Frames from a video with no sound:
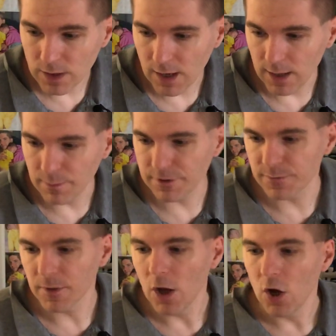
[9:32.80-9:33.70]

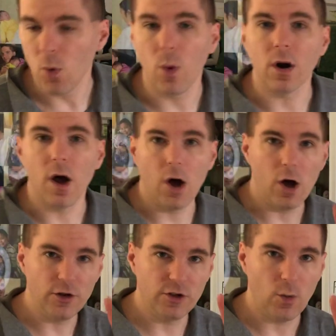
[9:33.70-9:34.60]
Cubs, who are
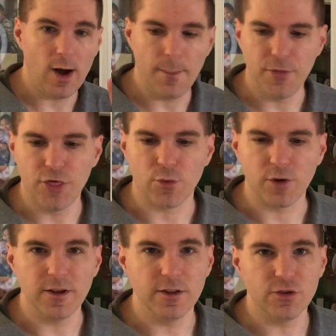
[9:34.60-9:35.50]
also up
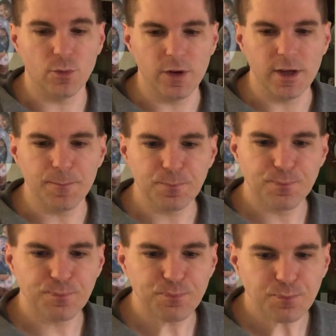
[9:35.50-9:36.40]
3 this week,
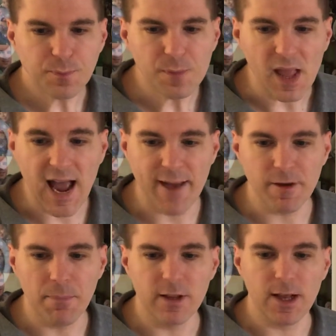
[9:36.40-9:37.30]

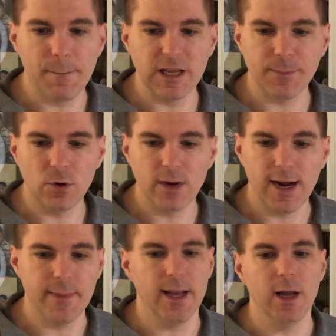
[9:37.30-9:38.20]
having played Pittsburgh
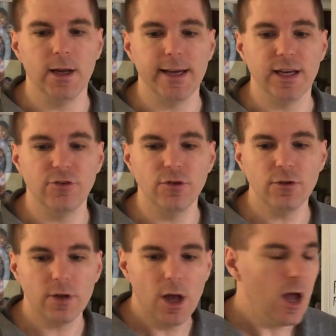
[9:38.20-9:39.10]
and the LA
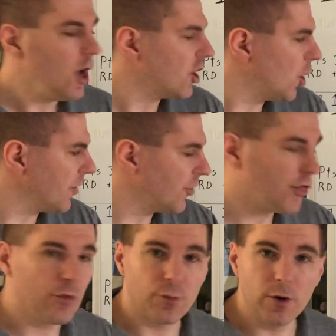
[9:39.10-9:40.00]
Angels, going
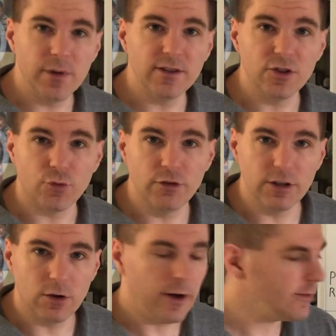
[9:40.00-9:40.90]
3 wins and 3
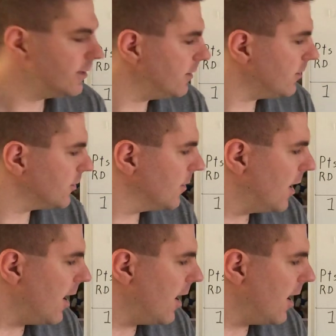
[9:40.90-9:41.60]
losses.